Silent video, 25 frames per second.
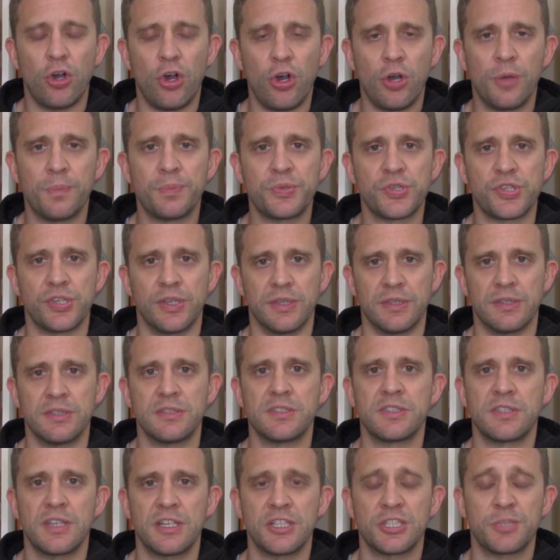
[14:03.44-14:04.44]

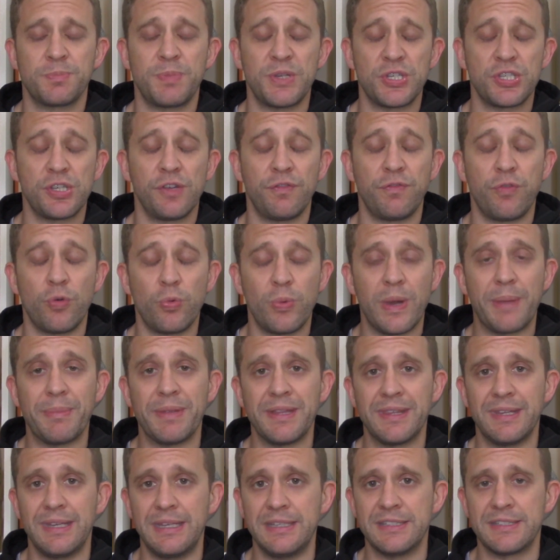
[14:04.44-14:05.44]
options, especially for
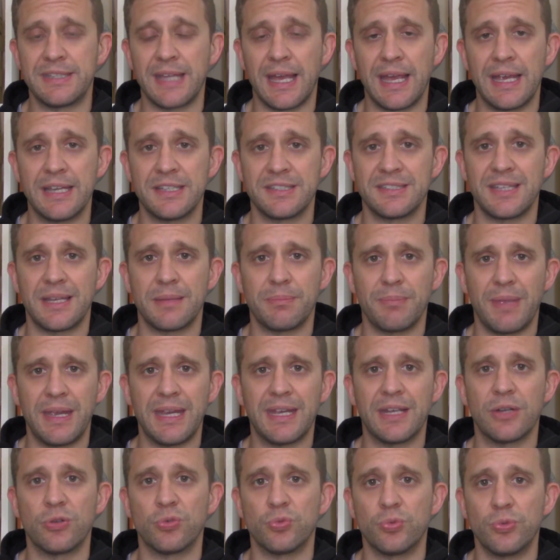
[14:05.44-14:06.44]
women these days, that
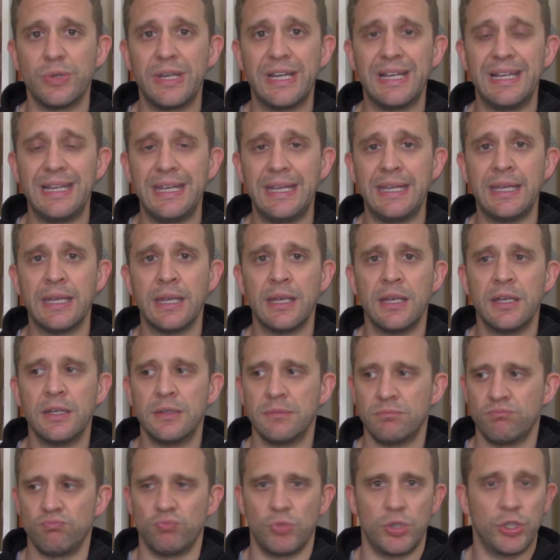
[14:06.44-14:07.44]
make it really
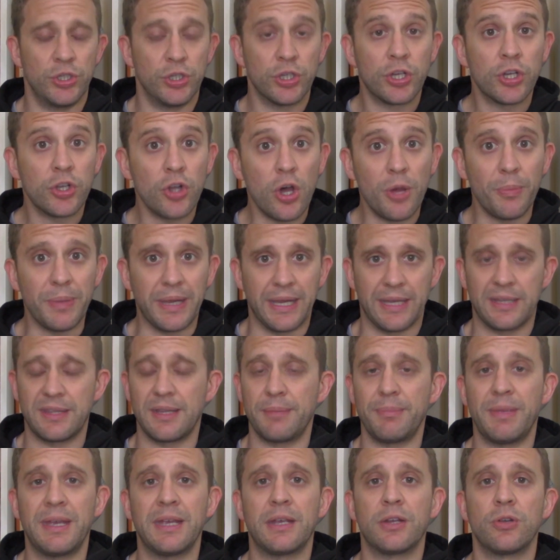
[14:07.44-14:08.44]
ergonomic,
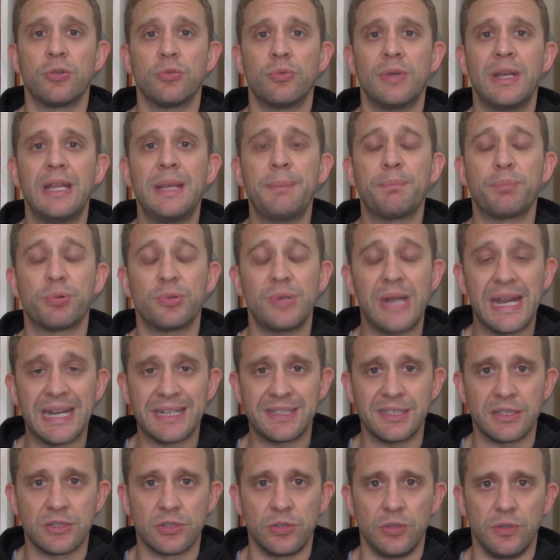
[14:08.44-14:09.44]
that make it really
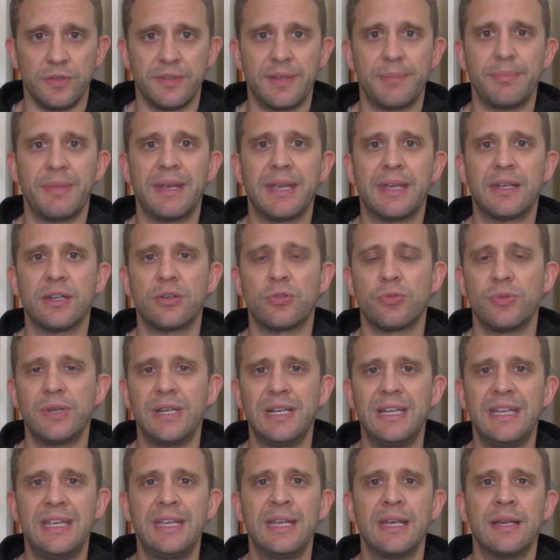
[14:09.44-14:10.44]
practical, that make it
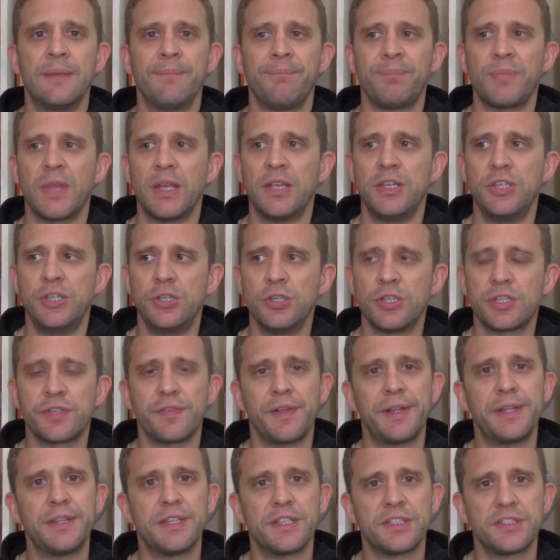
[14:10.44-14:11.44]
really
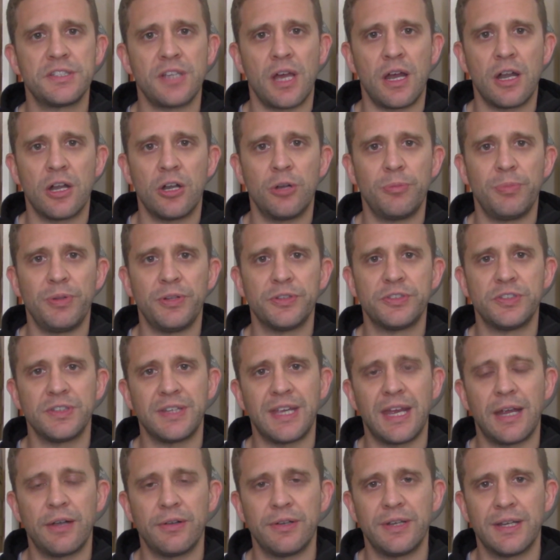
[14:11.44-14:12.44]
useful and desirable to
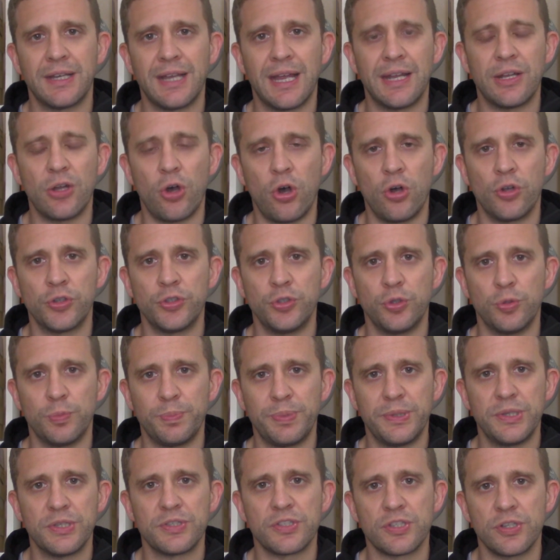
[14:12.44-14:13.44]
carry a gun on your
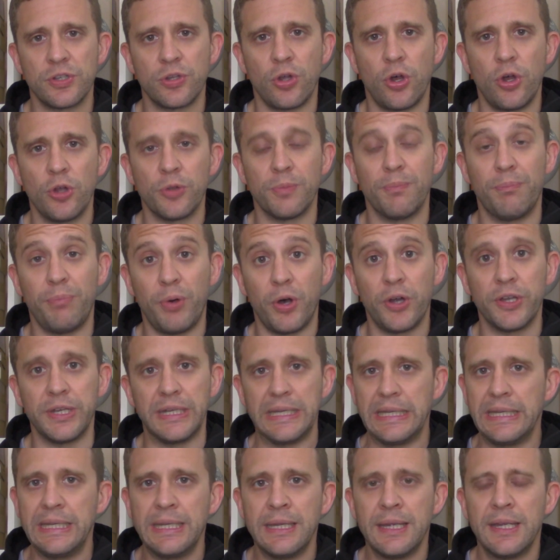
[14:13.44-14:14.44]
person, on
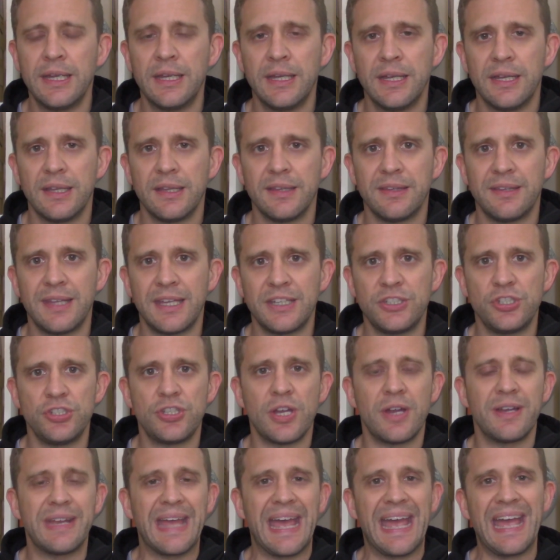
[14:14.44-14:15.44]
body, that you
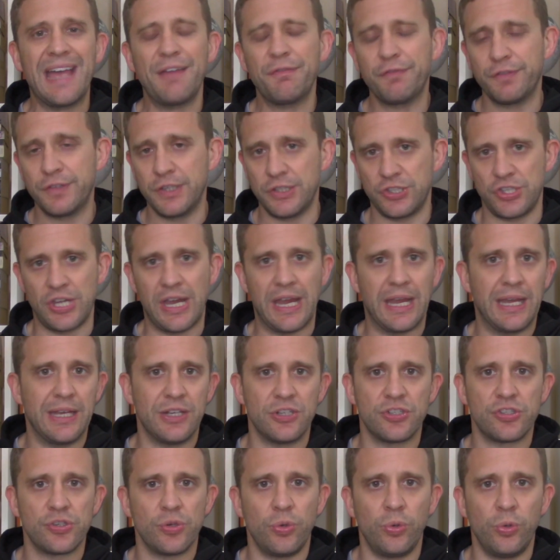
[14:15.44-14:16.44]
don't have to
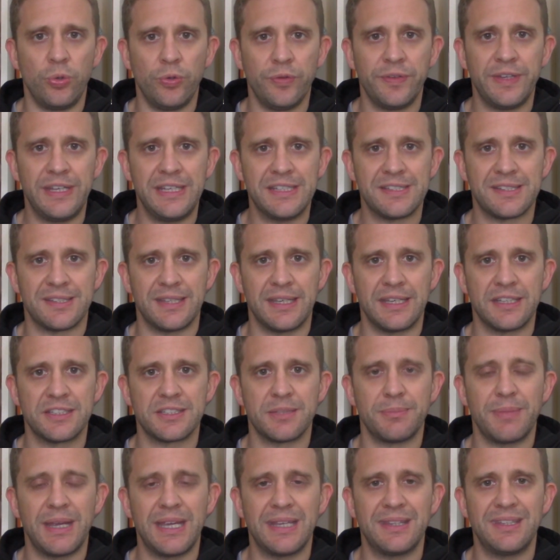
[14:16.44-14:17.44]
change all these things
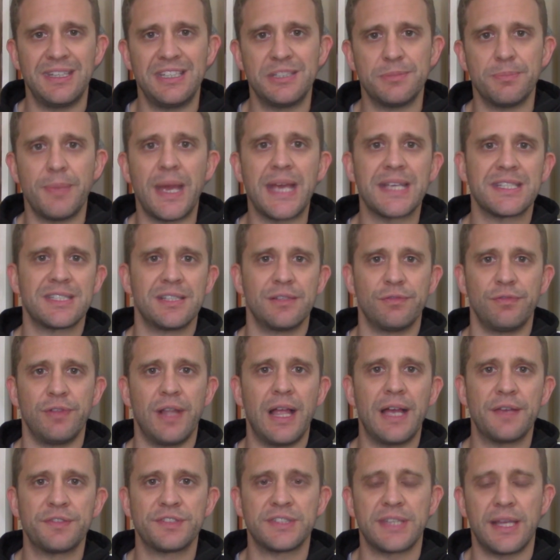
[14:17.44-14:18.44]
and make these massive
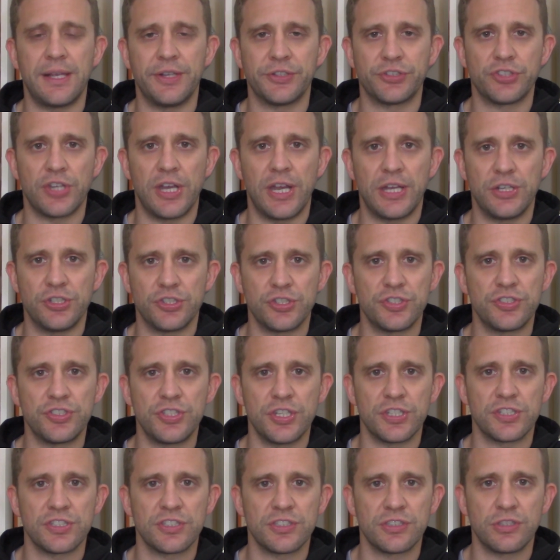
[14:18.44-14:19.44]
lifestyle changes
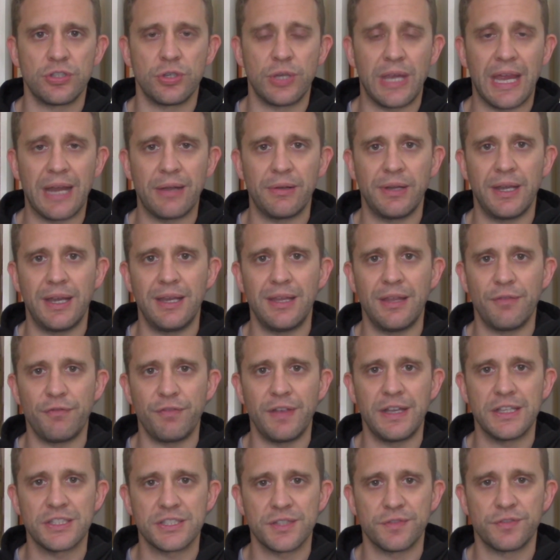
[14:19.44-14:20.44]
just to carry a
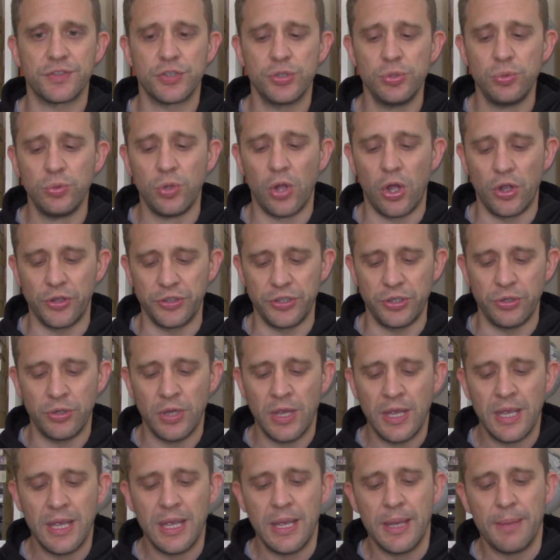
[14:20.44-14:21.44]
defensive tool on you.
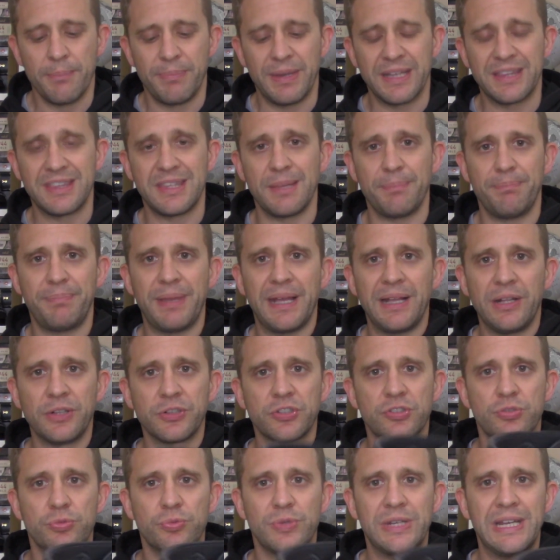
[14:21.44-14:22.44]
But the
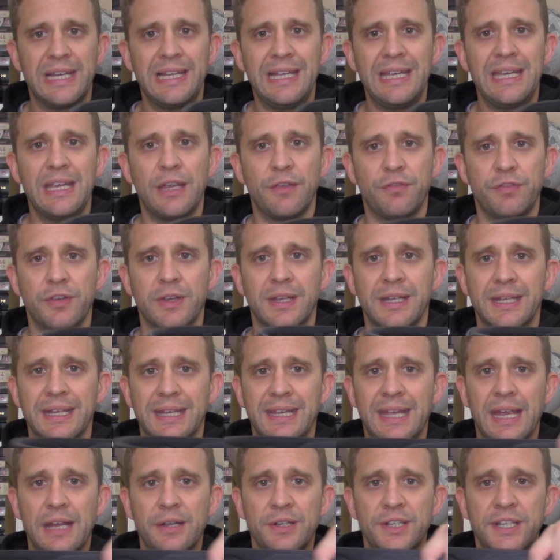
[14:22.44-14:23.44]
belt, really, if you're going to
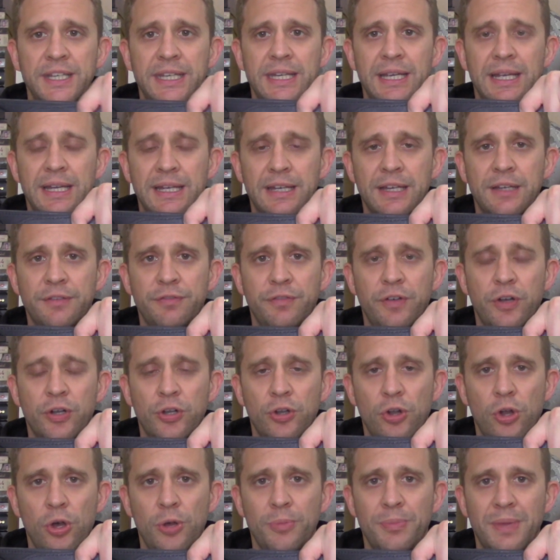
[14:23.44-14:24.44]
carry a
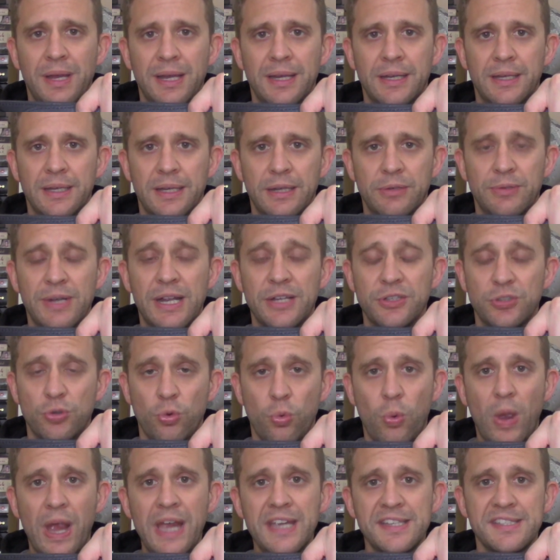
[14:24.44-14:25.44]
firearm around your
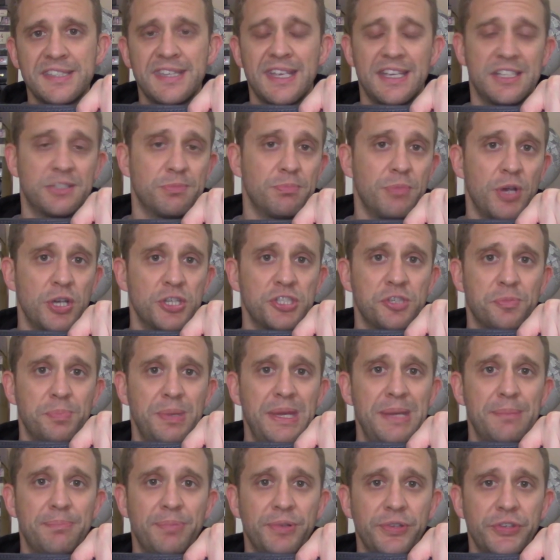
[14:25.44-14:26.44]
waist, as most
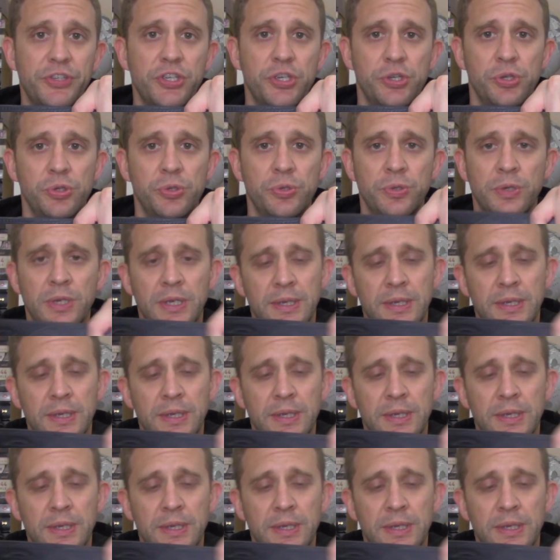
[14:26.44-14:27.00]
people do,